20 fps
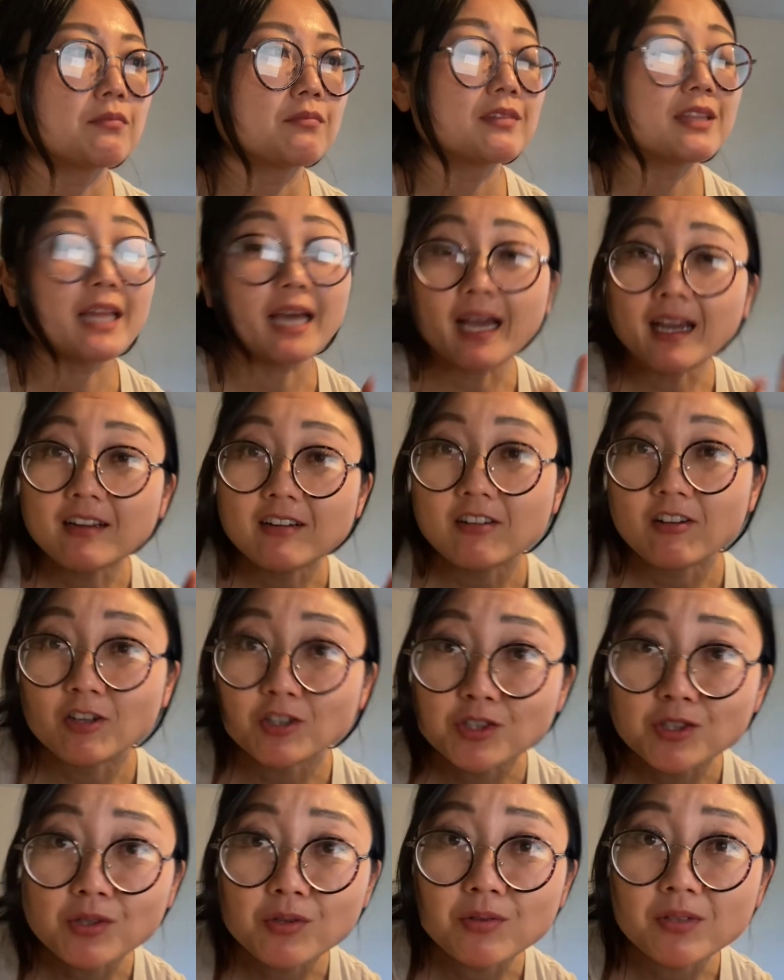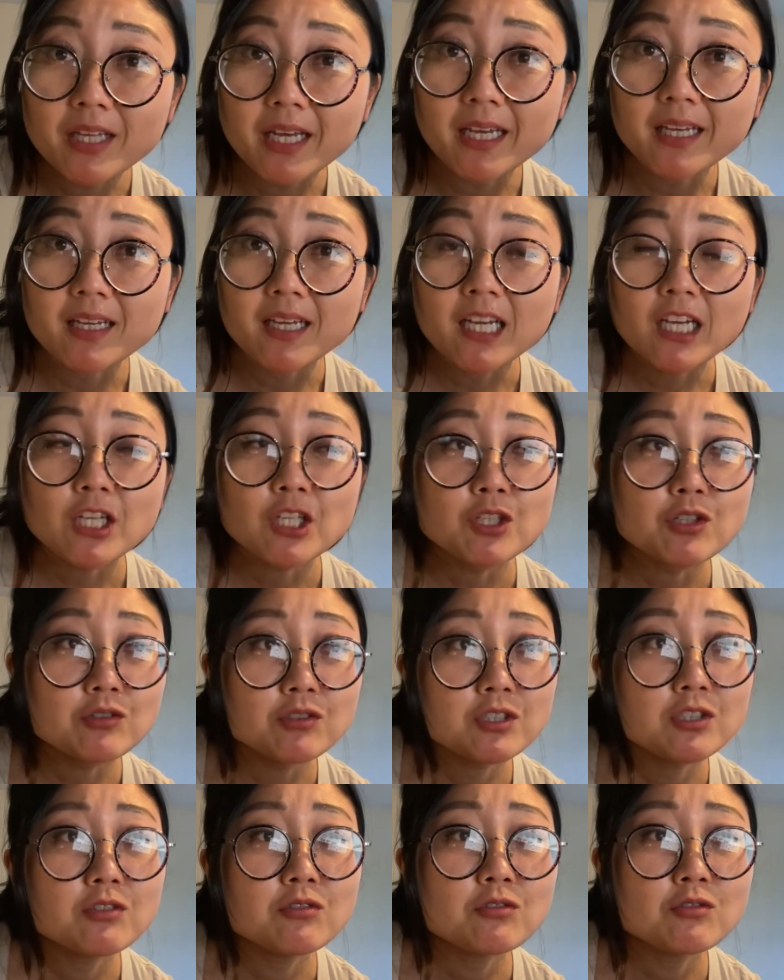that also, like,
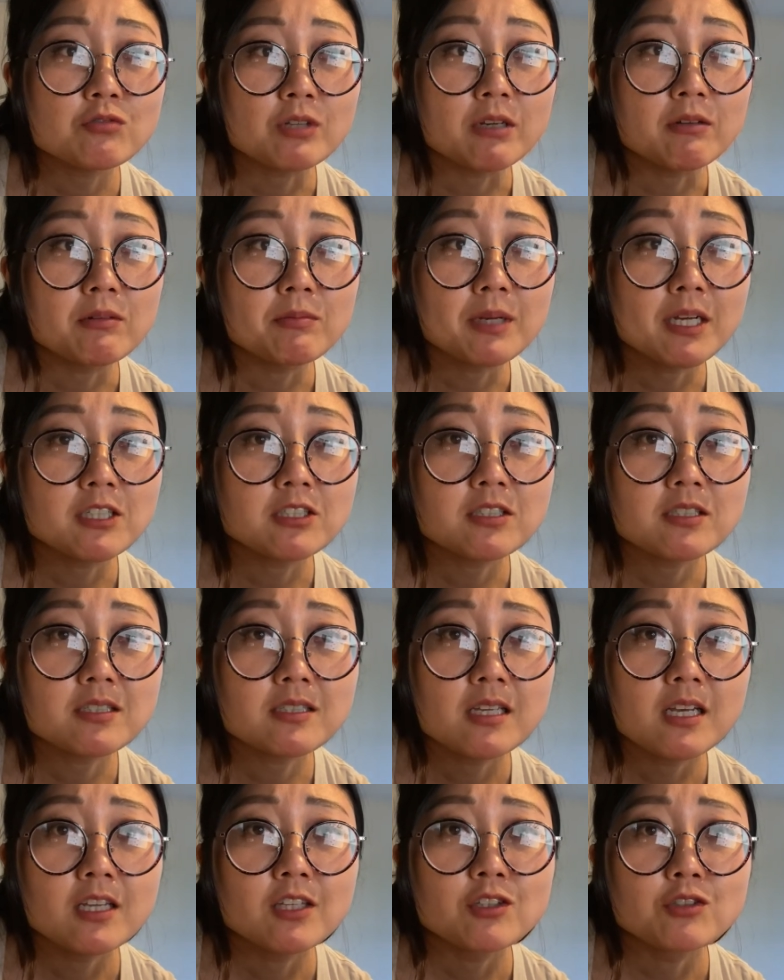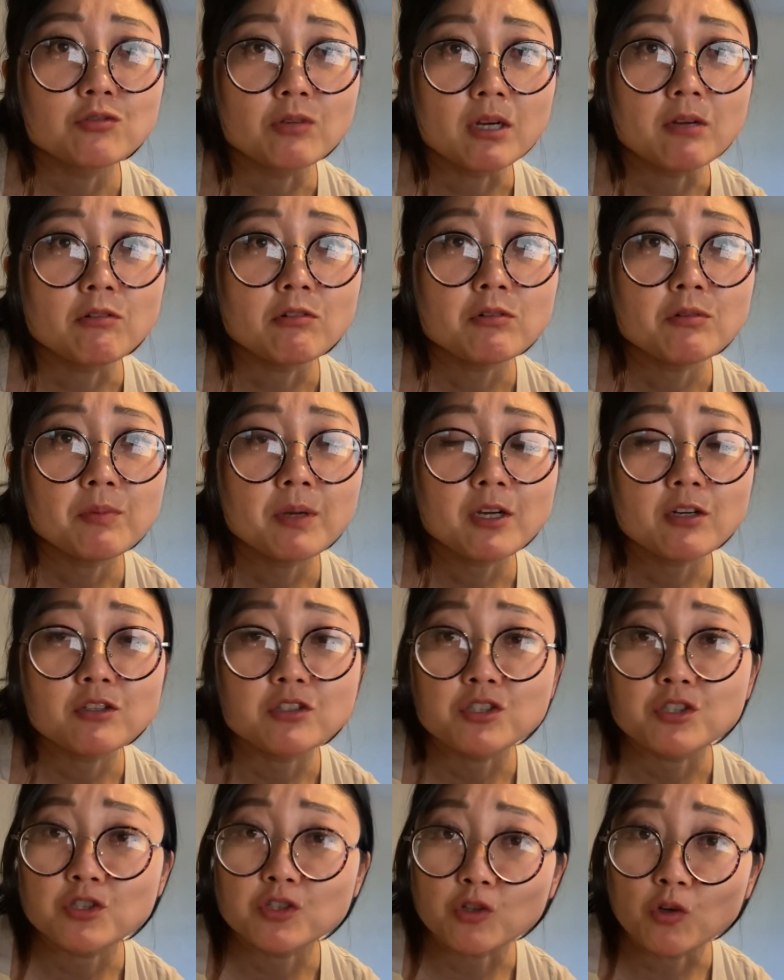using those drywall patches, the drywall repair
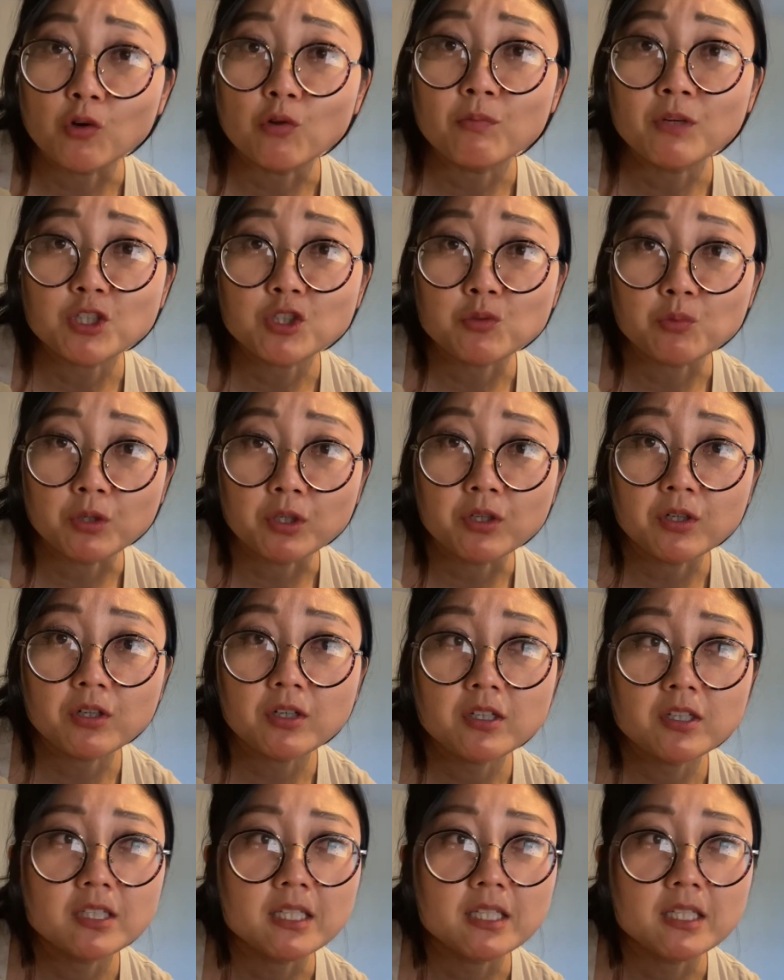is so much quicker.